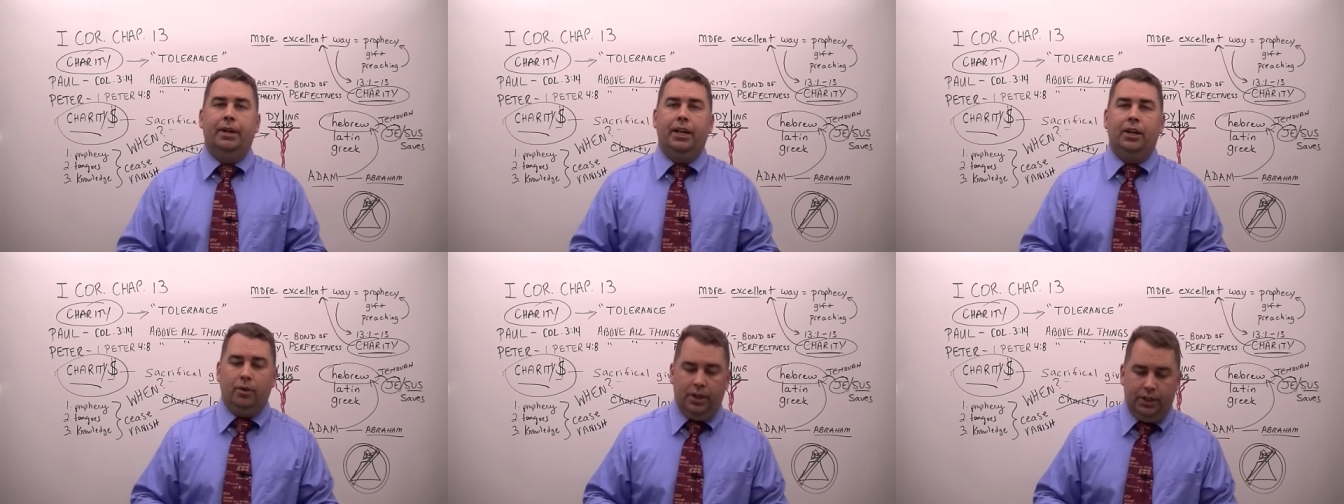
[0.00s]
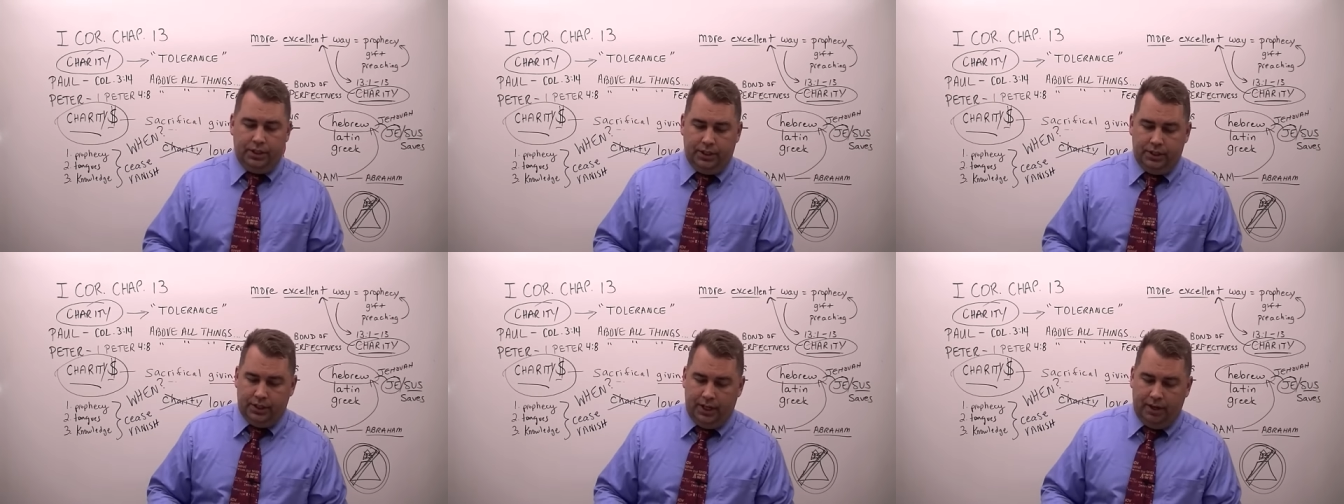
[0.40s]
Many
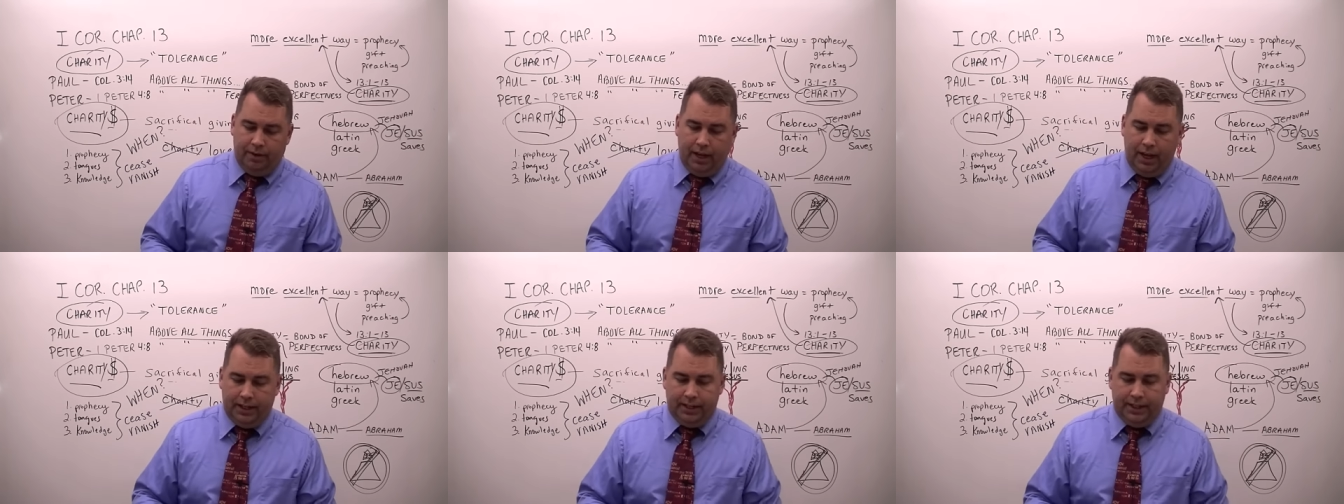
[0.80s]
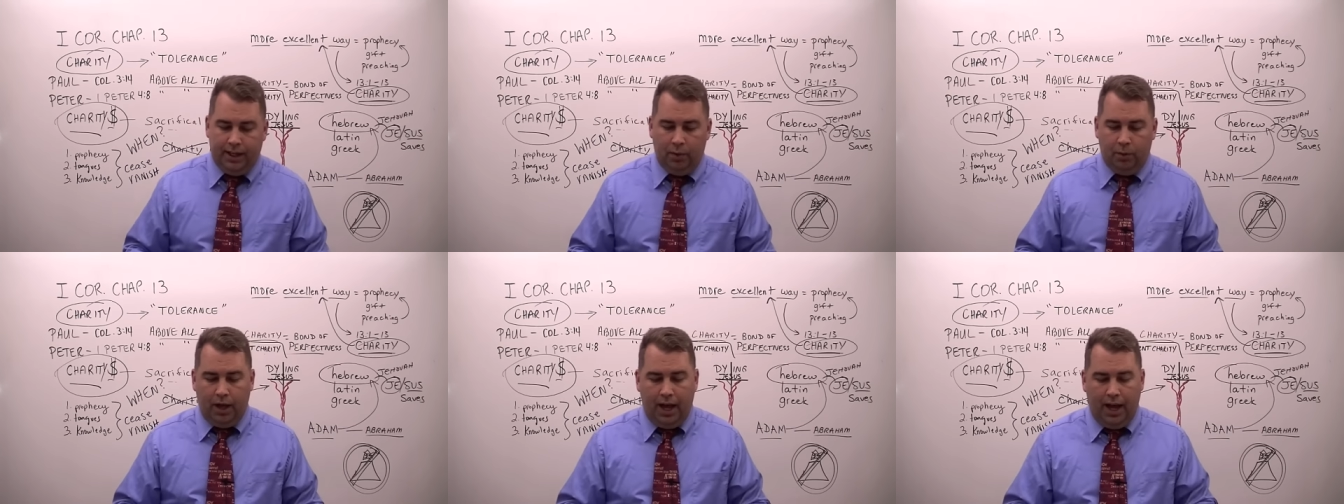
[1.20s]
Christians have an
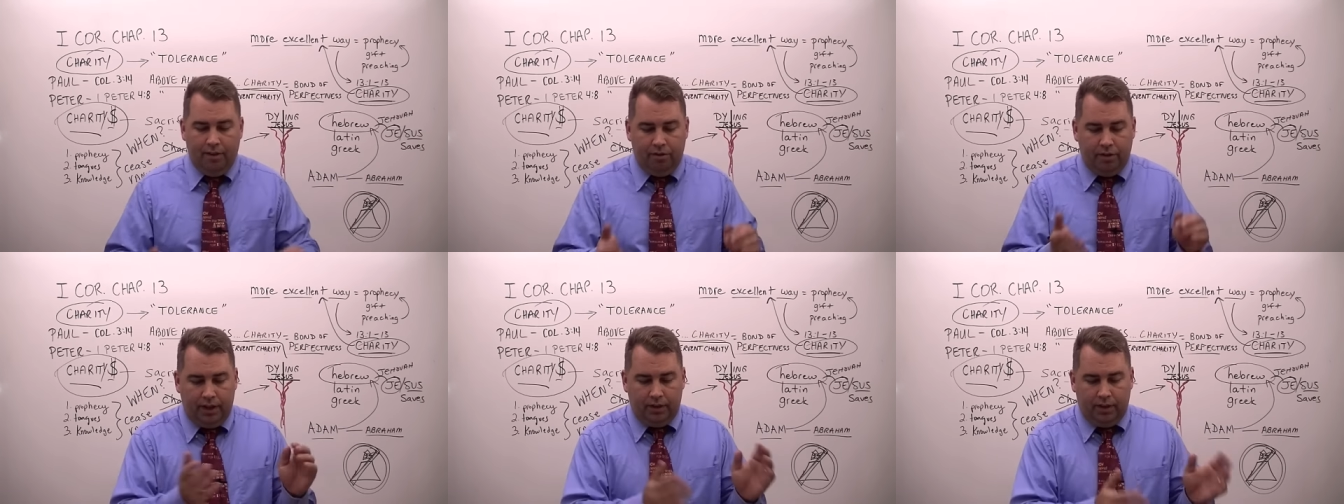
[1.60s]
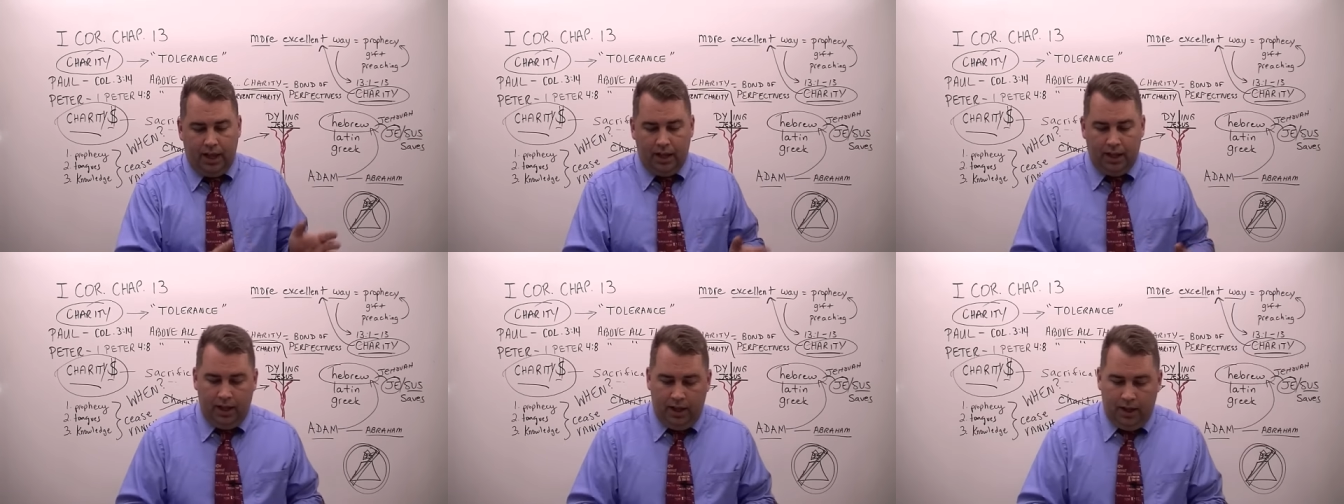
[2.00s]
idea, well, I think
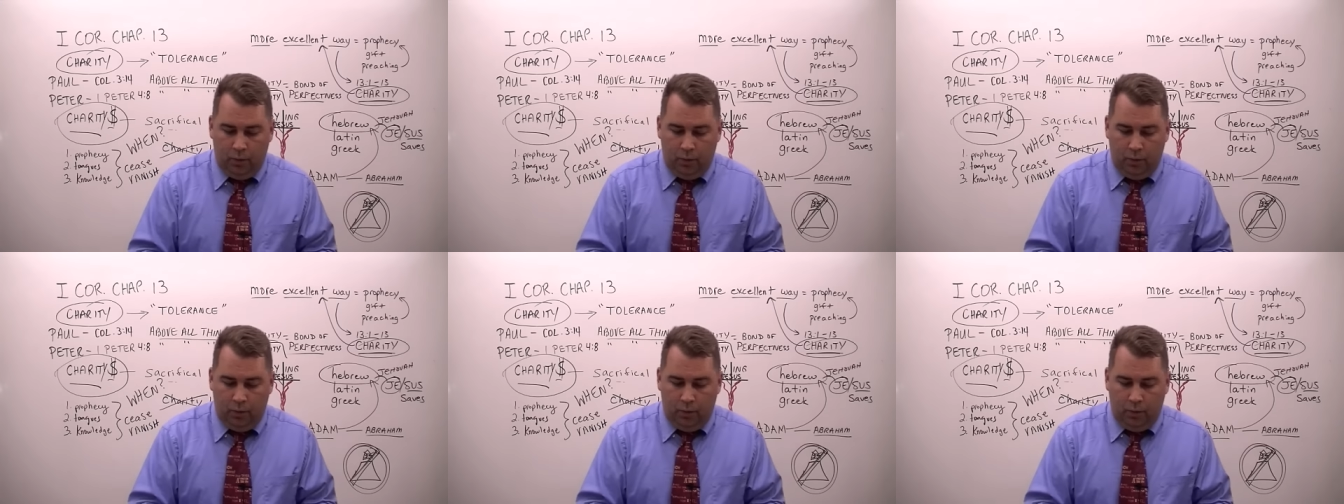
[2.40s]
that